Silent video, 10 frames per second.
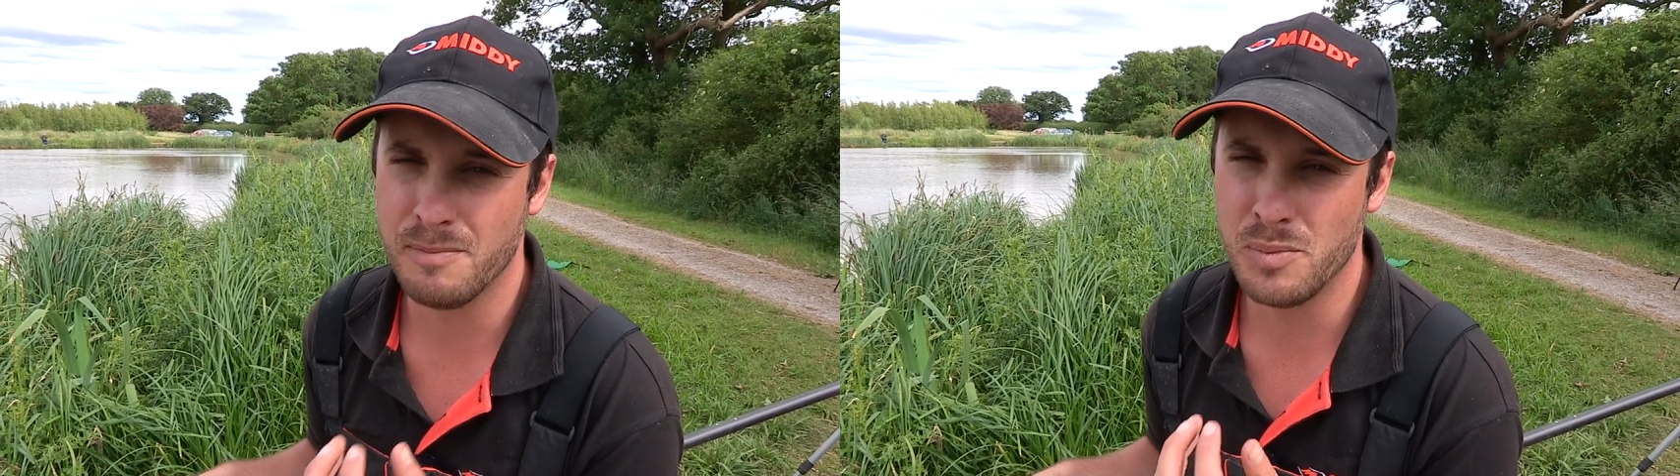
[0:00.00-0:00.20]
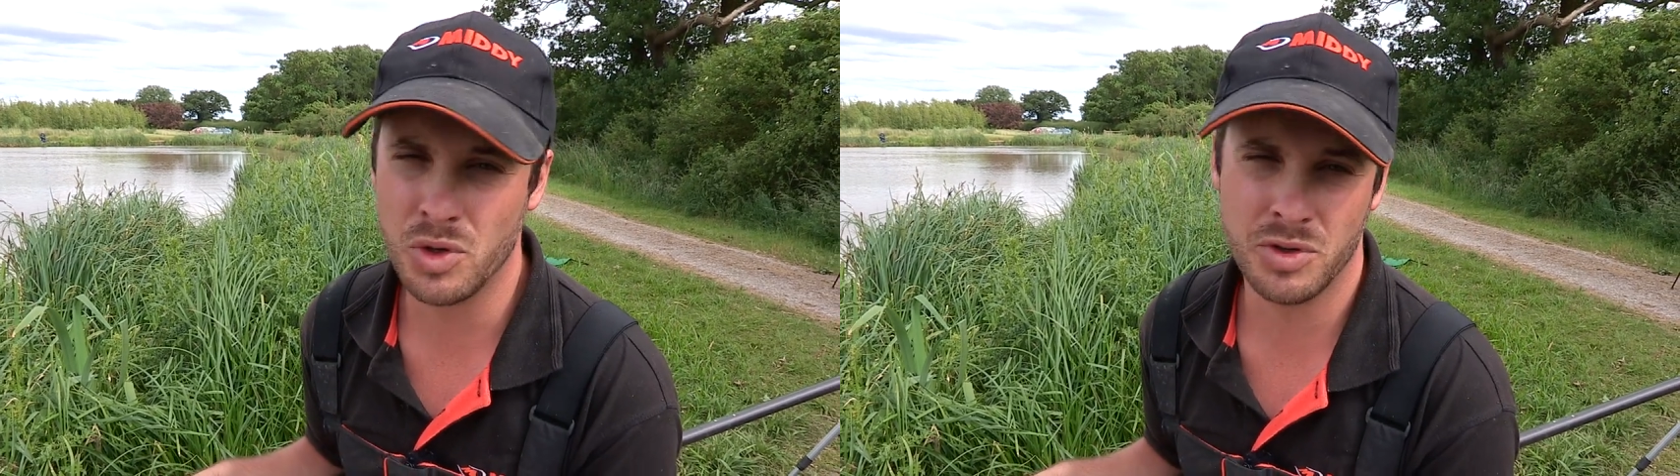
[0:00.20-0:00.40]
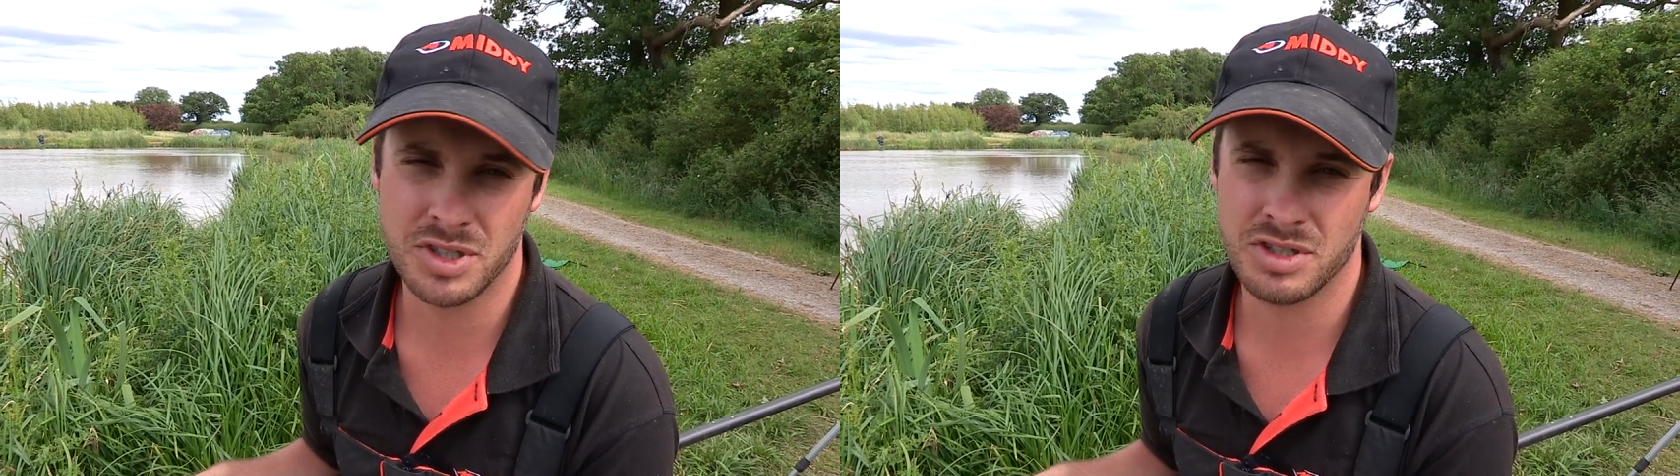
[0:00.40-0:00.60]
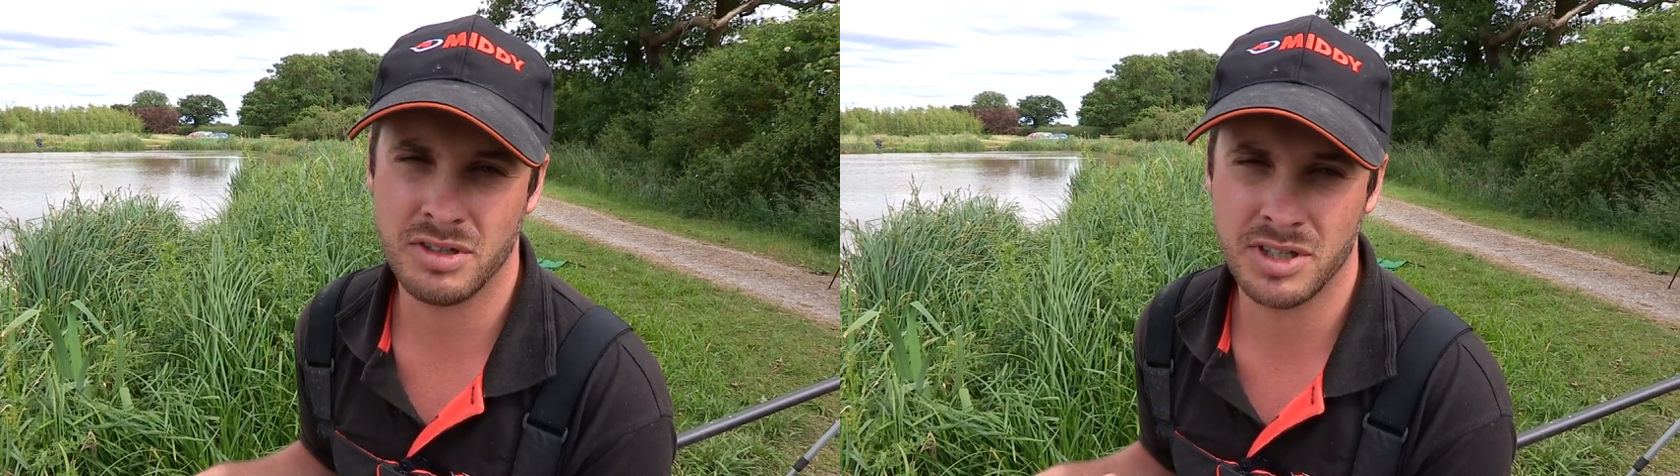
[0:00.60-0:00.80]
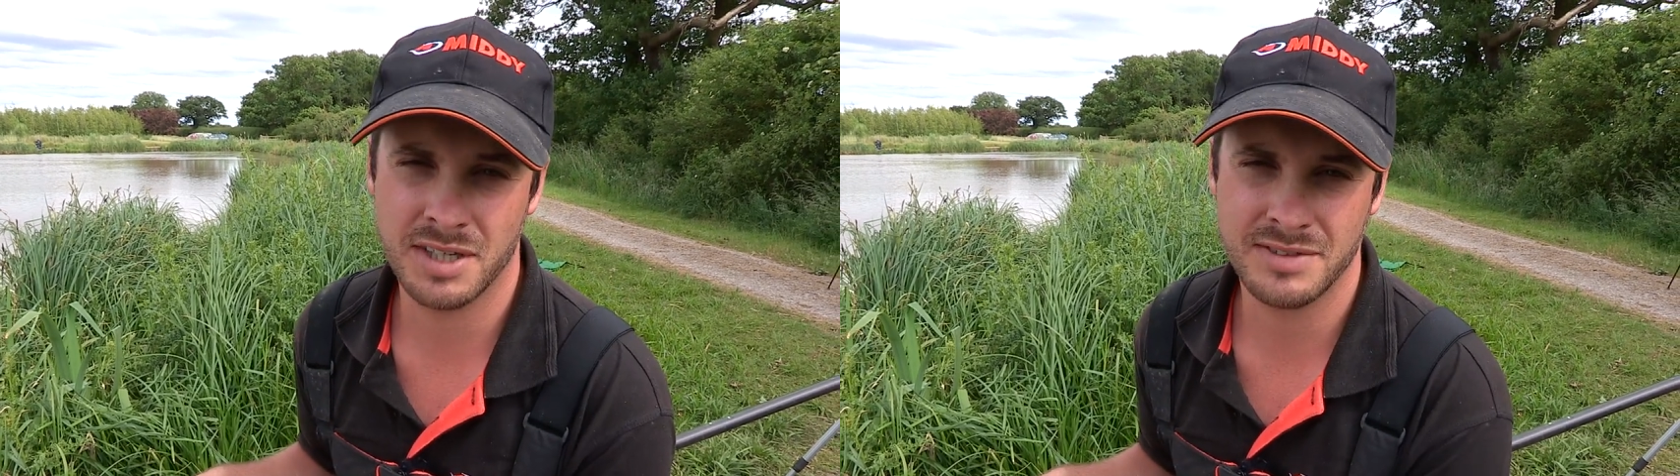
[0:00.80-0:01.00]
more than
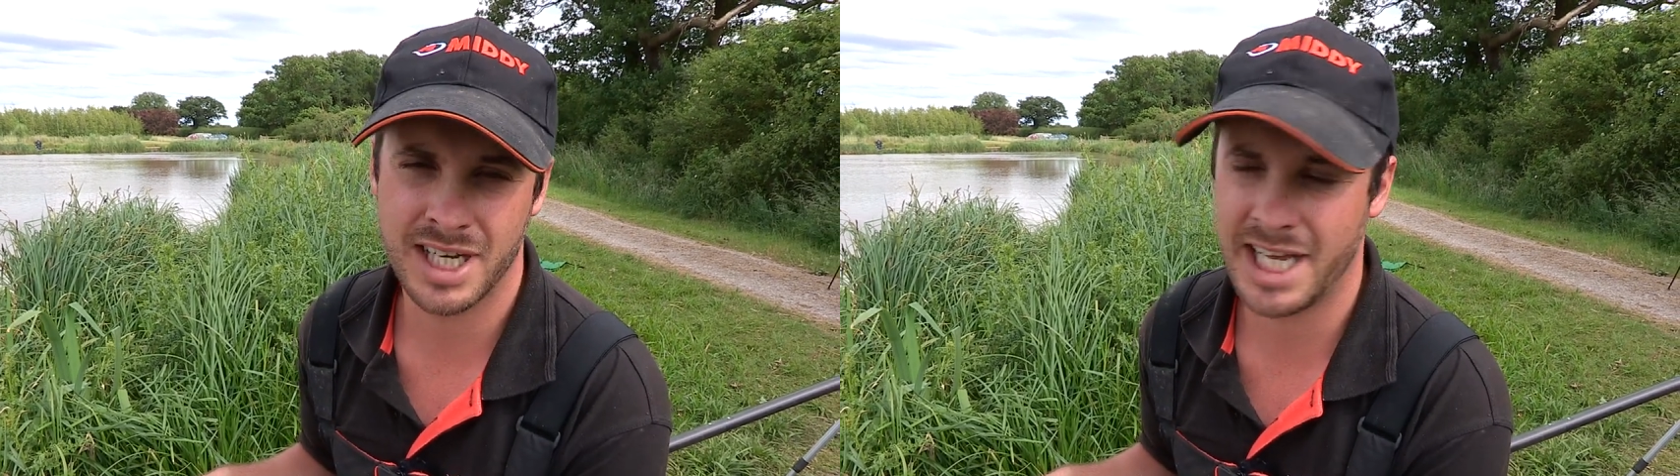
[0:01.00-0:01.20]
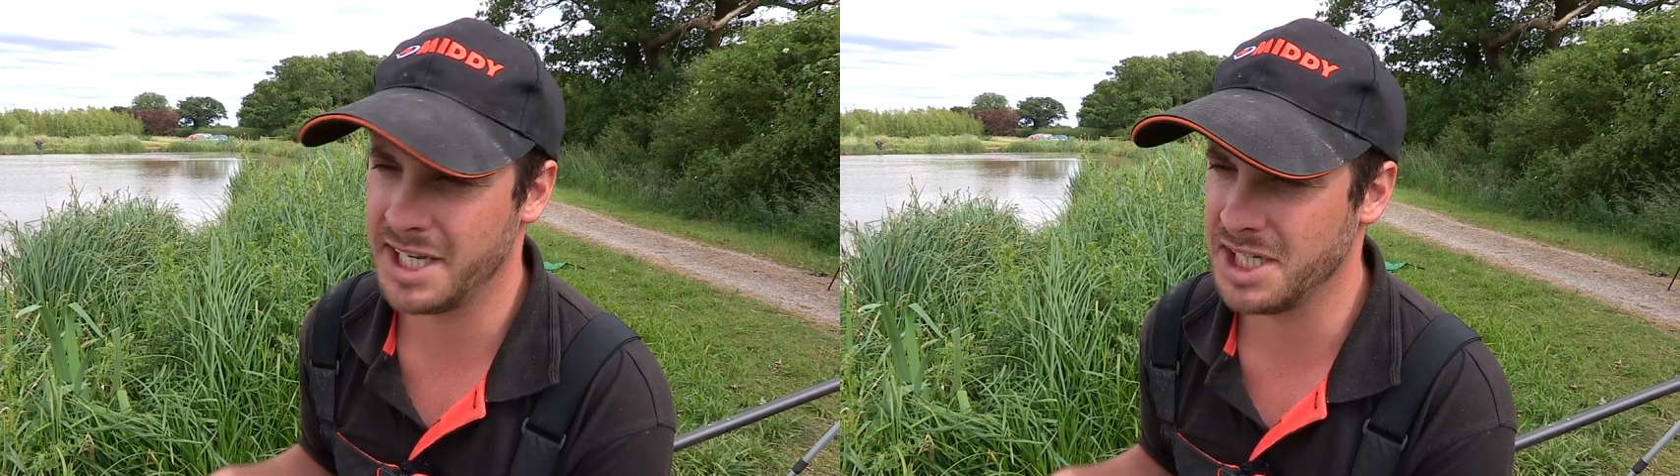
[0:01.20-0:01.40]
strong enough to land